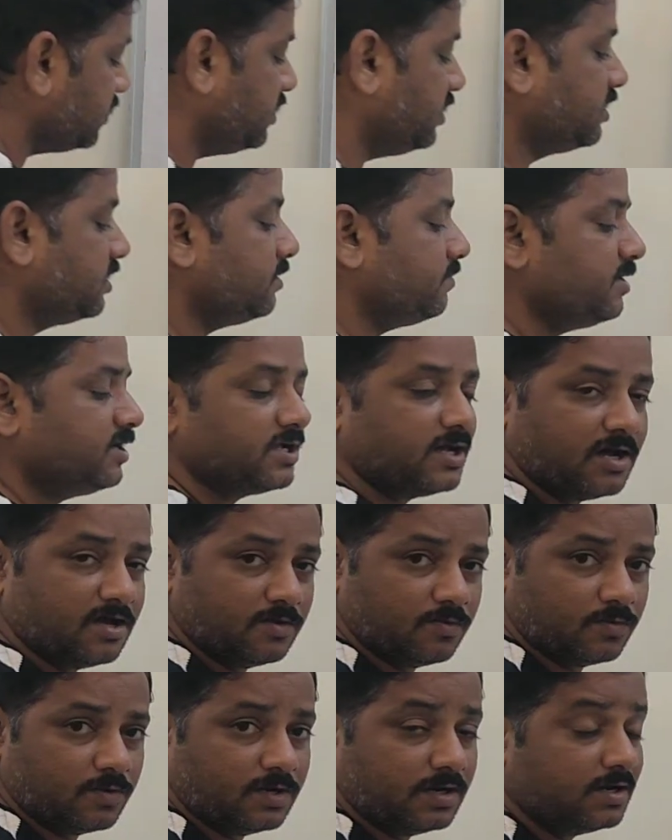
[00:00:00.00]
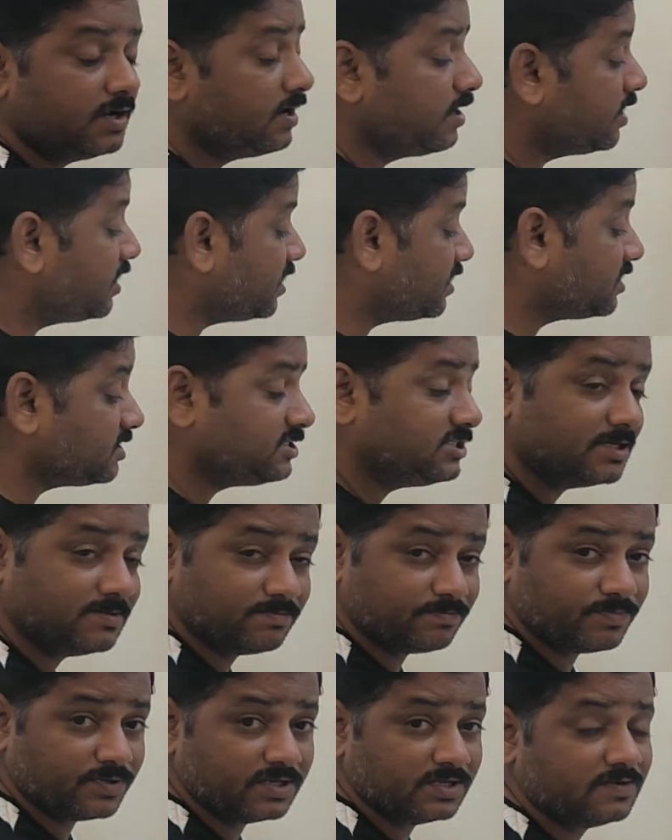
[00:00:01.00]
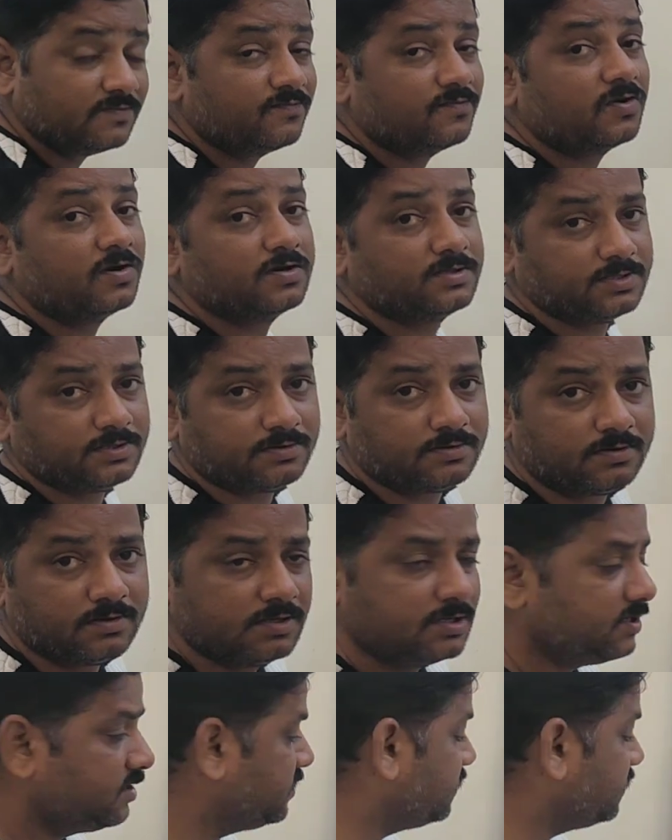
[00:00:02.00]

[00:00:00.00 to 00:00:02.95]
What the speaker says: Decrement R1 and jump if not 0.